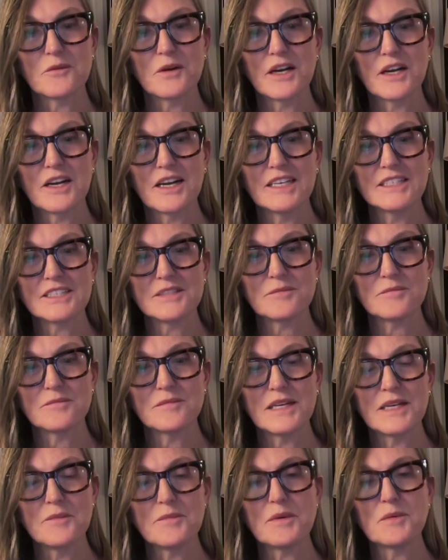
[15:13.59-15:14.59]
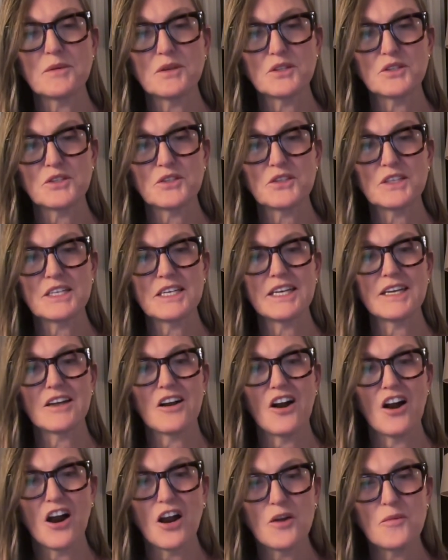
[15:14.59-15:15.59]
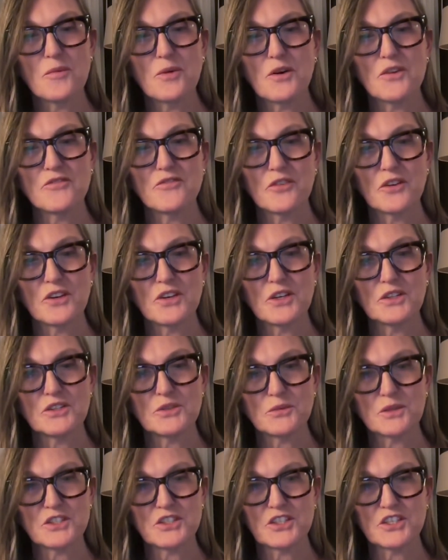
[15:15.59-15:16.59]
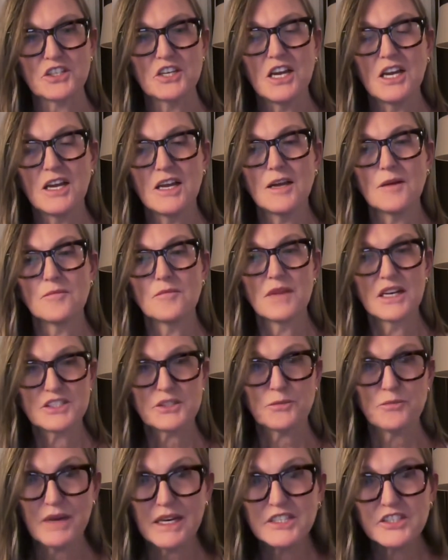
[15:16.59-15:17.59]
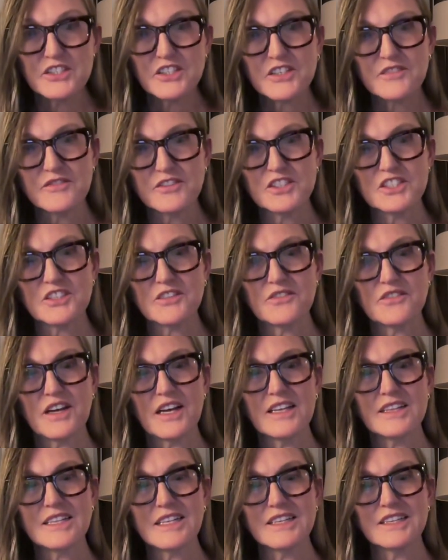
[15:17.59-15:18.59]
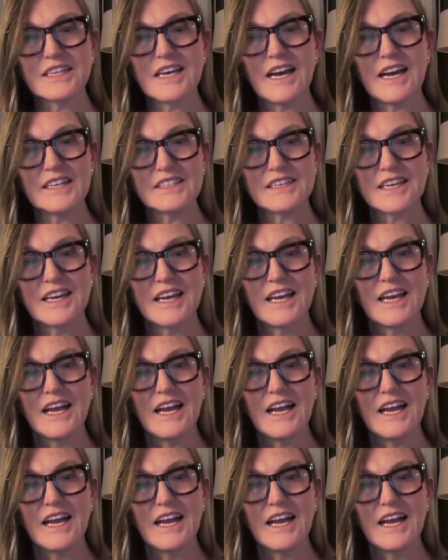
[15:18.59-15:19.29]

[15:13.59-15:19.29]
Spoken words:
whereas many people are treating our portfolios, which are much better diversified than that,